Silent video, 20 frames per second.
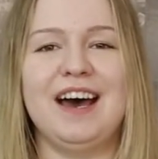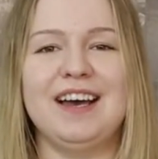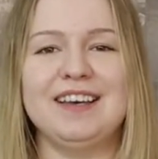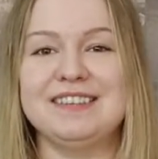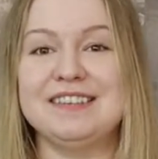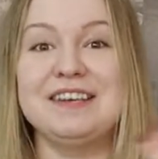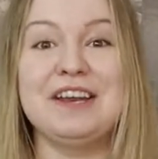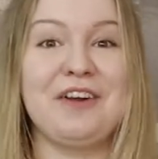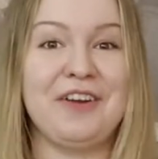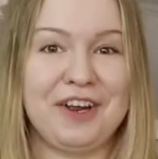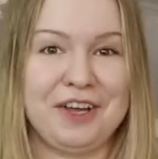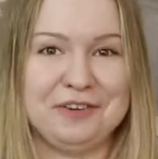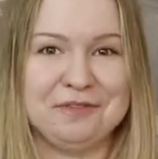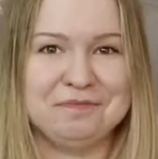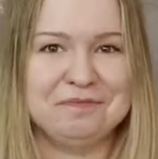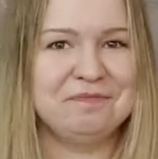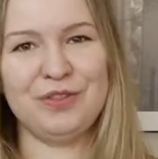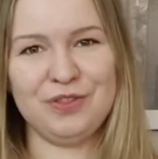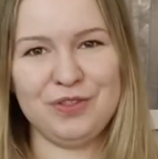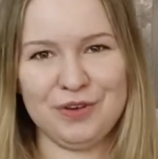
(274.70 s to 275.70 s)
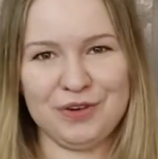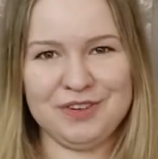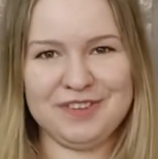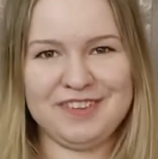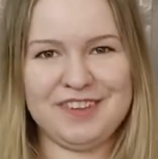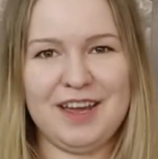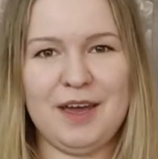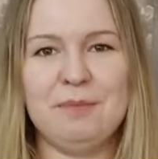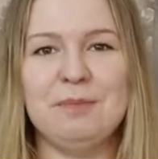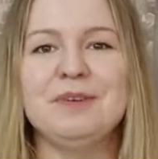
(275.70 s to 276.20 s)
scenario. Third
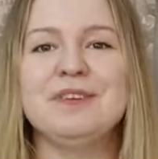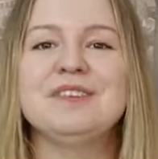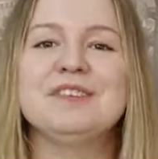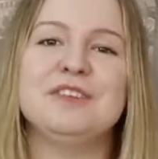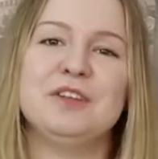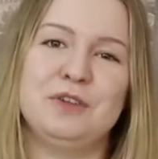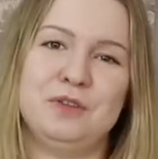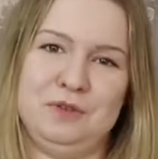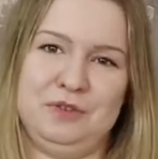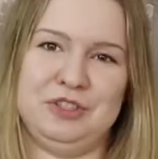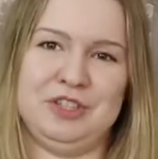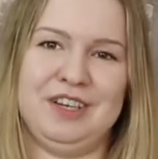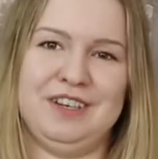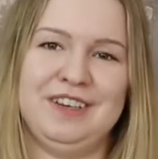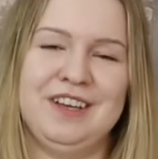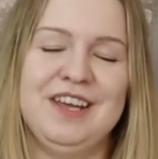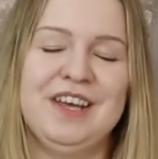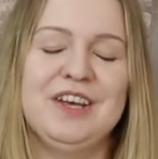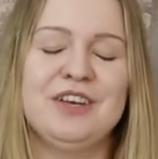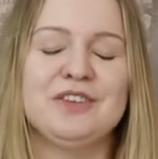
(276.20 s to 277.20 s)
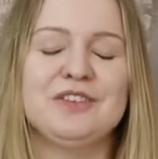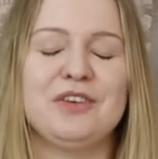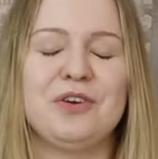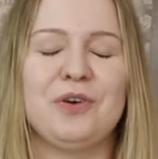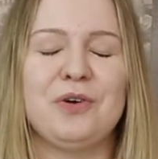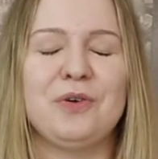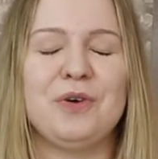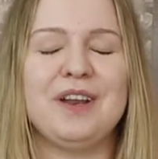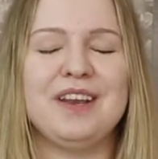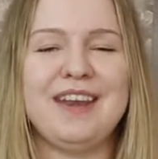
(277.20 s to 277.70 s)
step, solution.
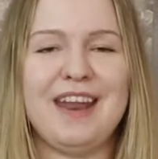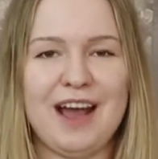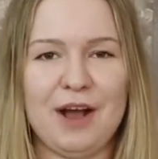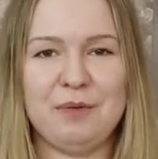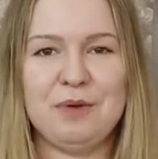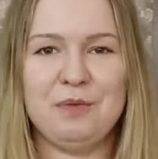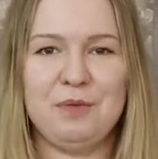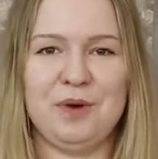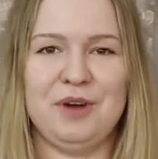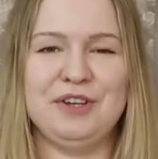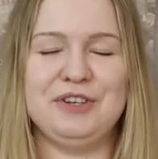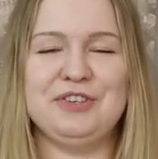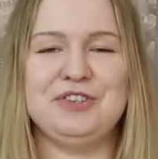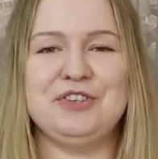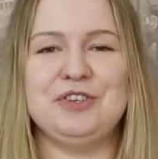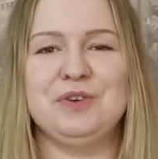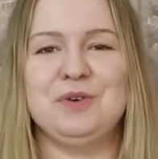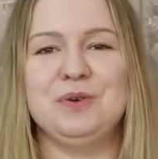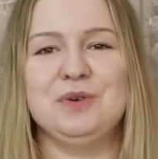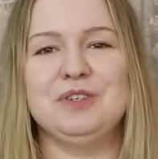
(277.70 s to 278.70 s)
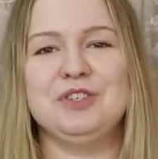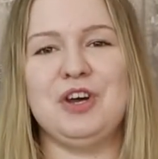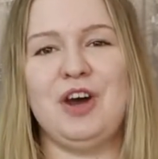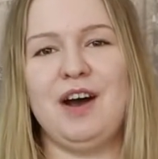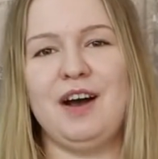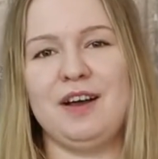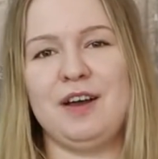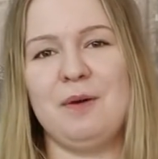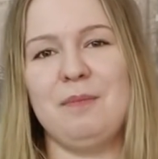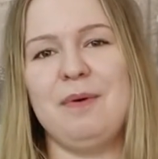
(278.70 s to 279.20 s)
So now we want to
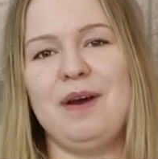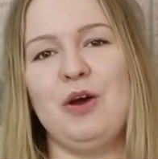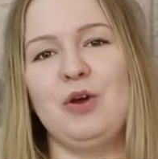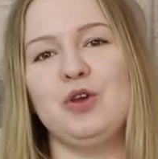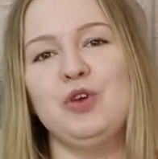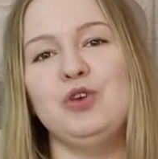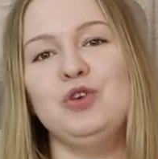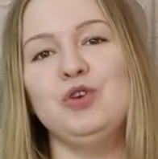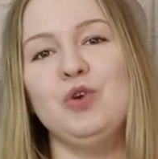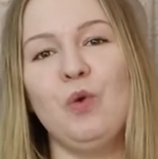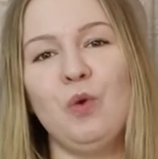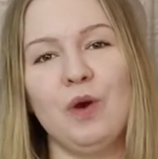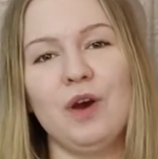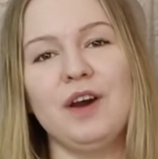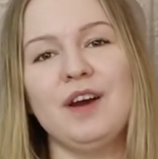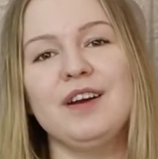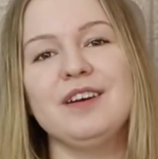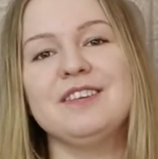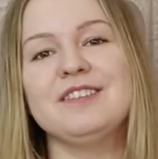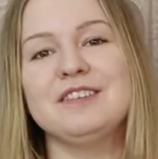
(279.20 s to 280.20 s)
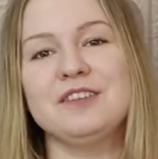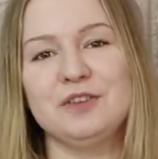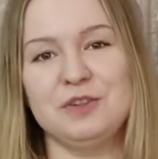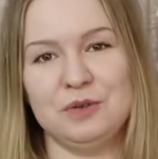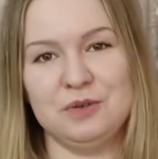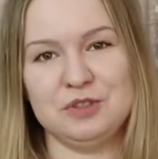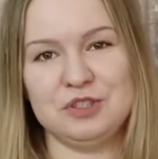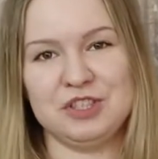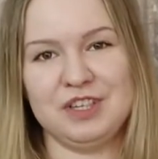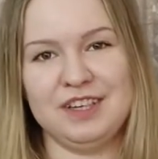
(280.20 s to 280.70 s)
talk about your
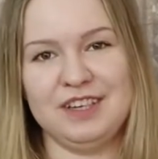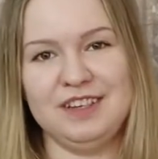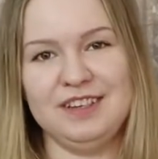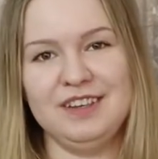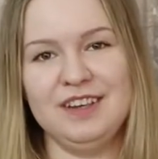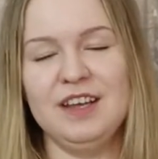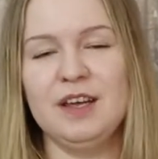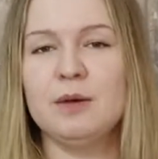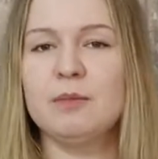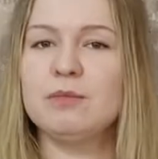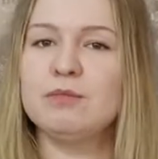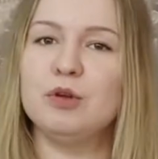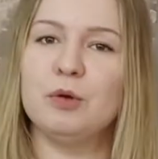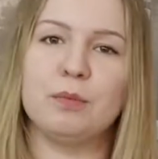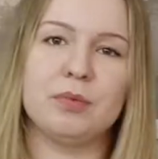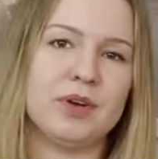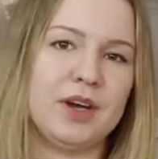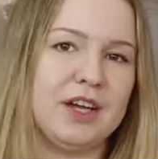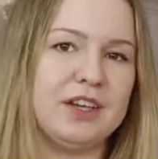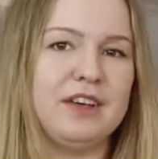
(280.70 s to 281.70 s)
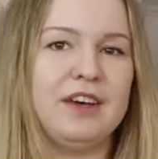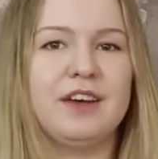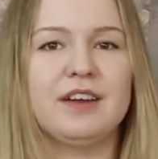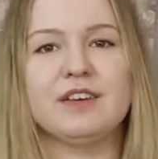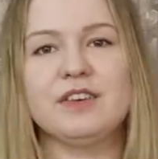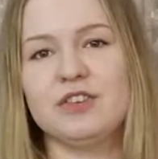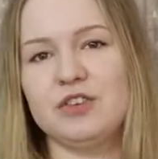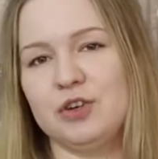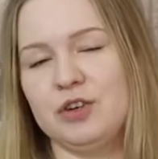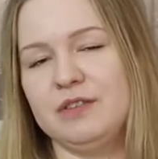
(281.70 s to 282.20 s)
solution, your
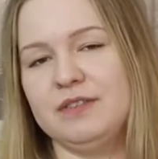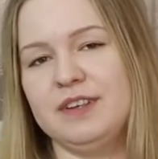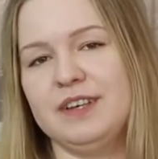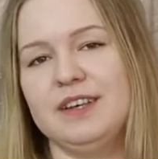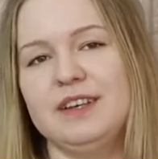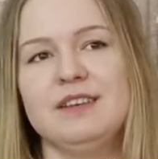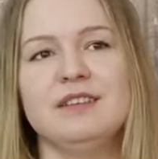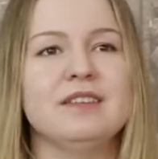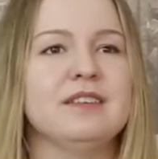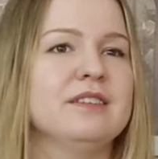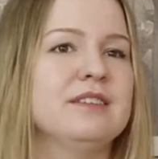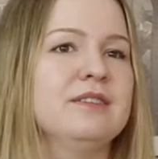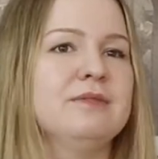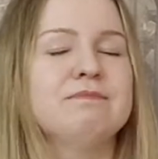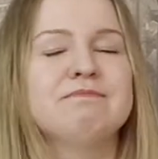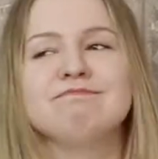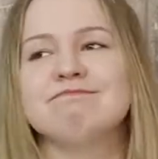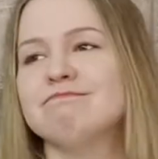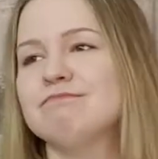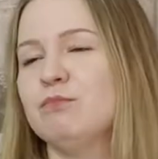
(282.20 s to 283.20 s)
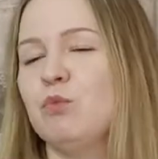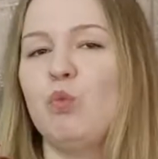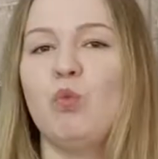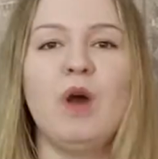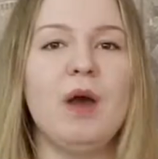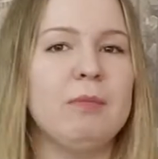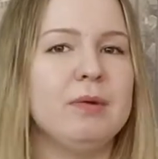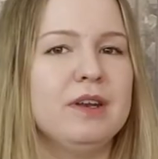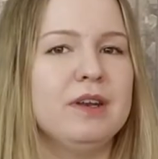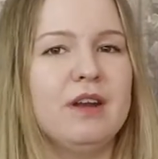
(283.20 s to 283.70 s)
product, service,
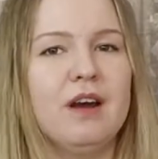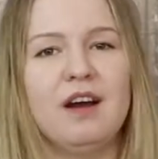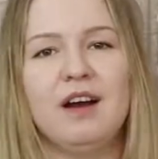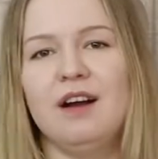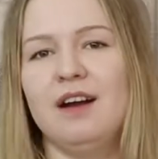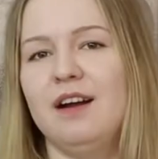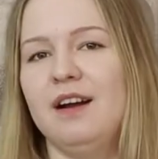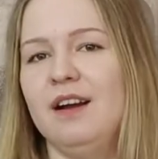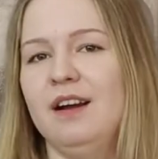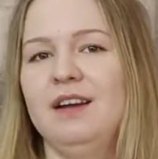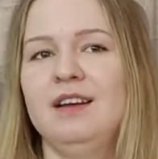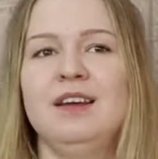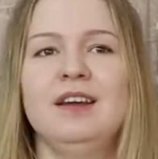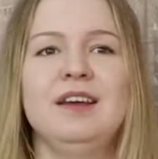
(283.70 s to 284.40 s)
webinar,